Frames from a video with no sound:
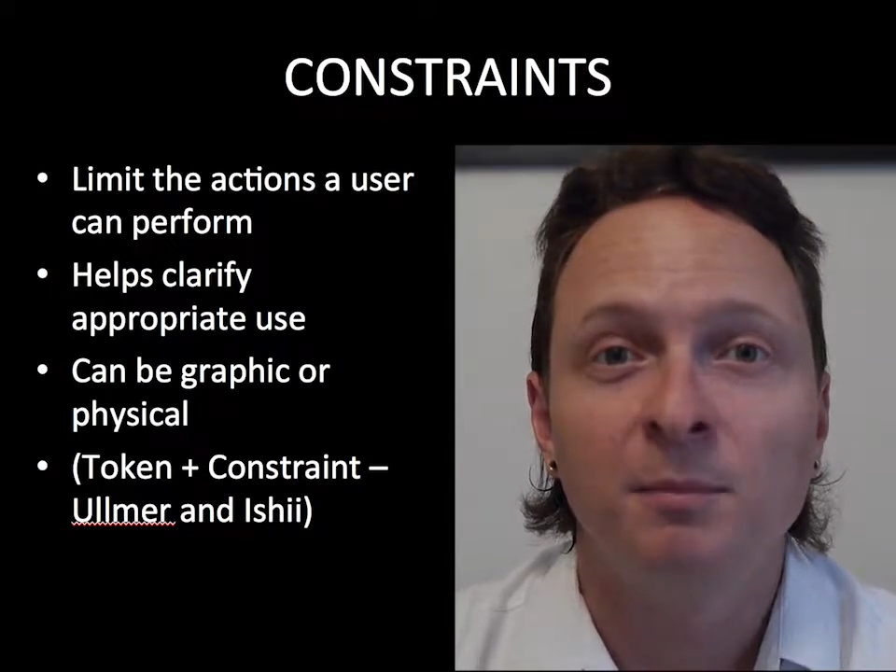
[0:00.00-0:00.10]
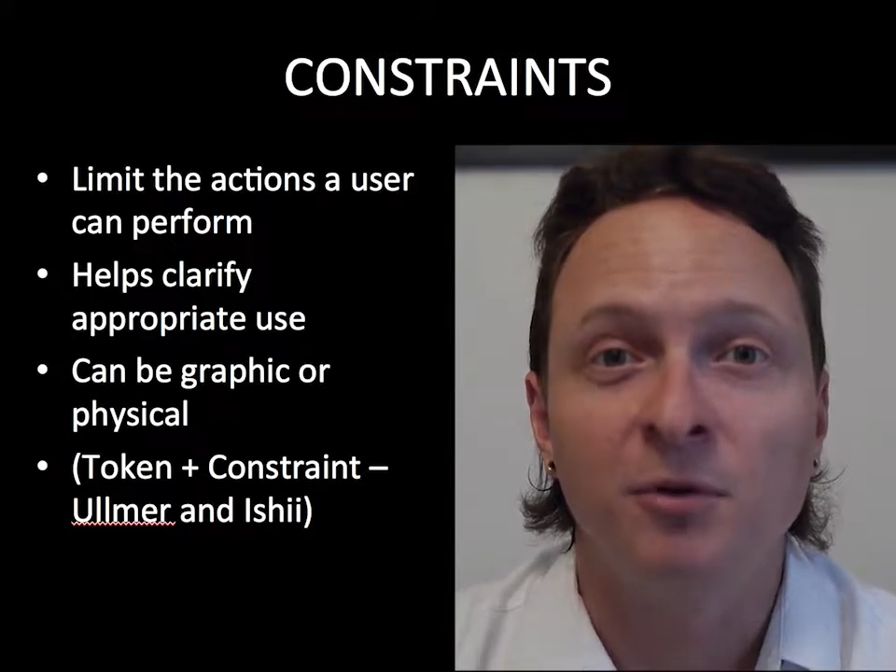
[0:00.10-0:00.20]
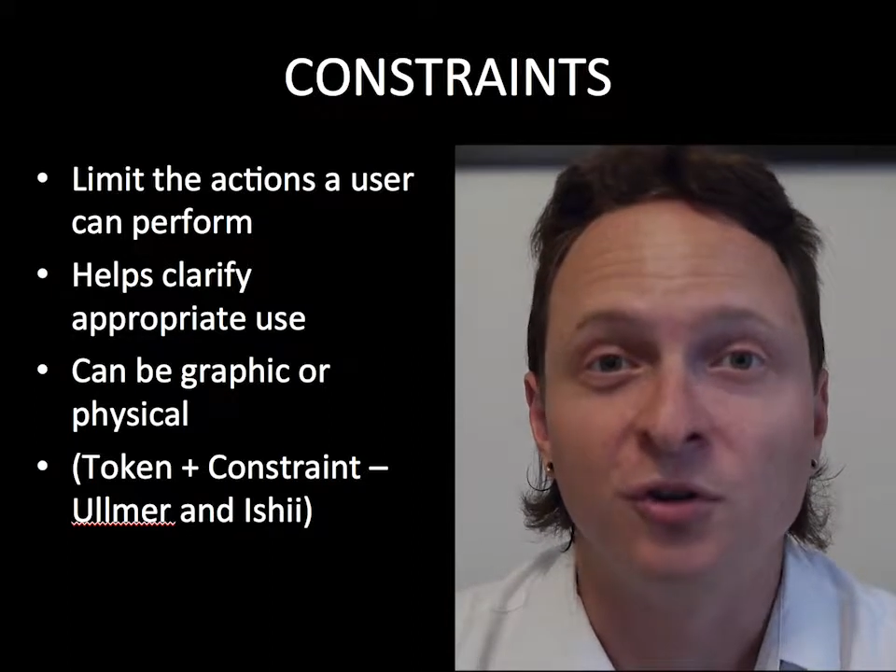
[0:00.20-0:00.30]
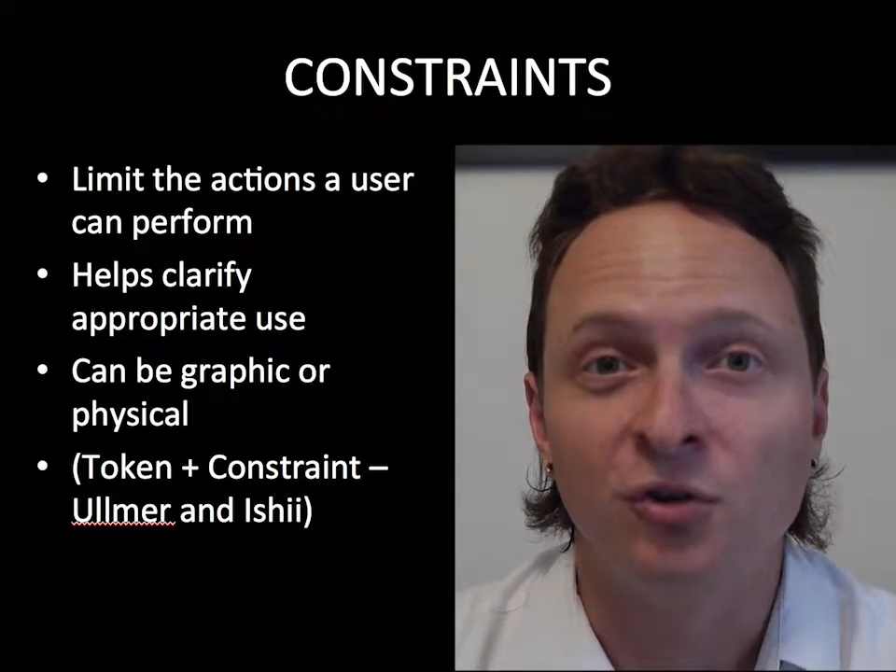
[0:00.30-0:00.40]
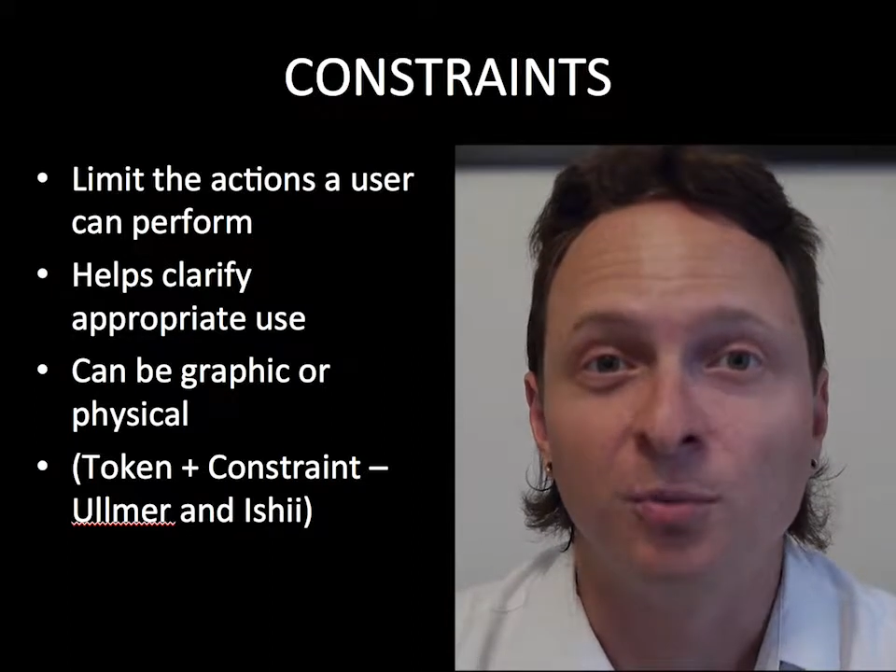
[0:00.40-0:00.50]

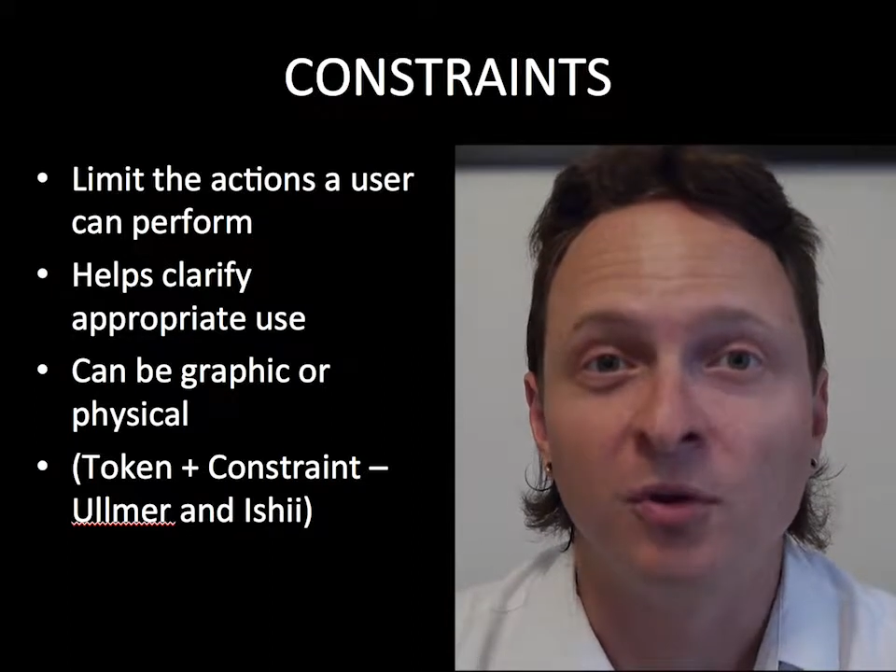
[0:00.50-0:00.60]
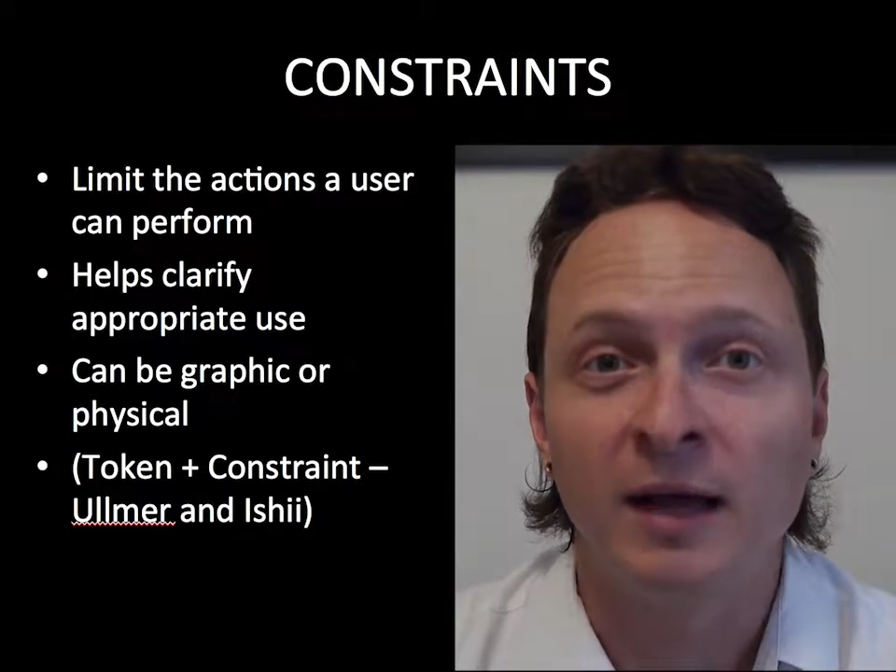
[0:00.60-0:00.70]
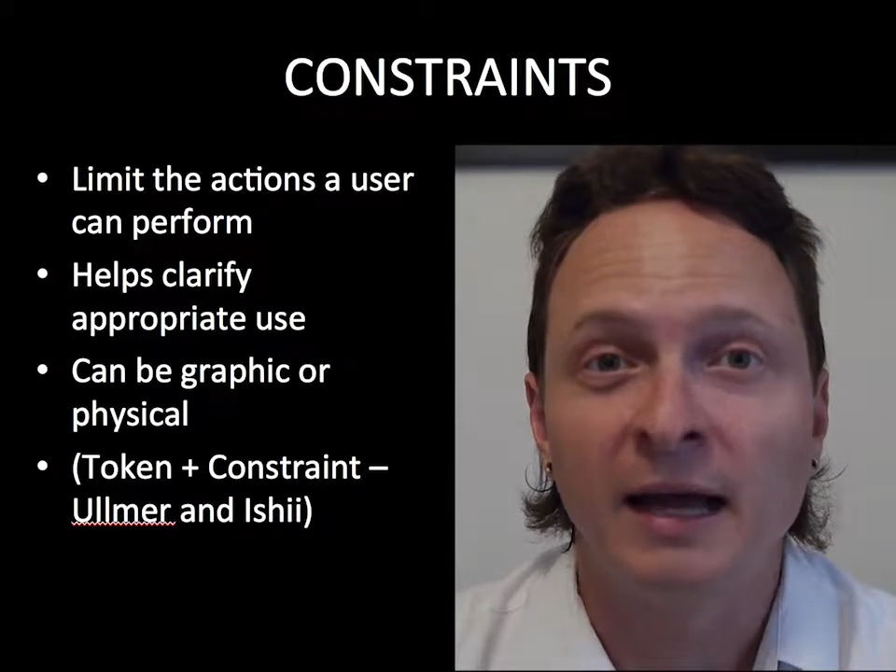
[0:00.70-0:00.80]
principle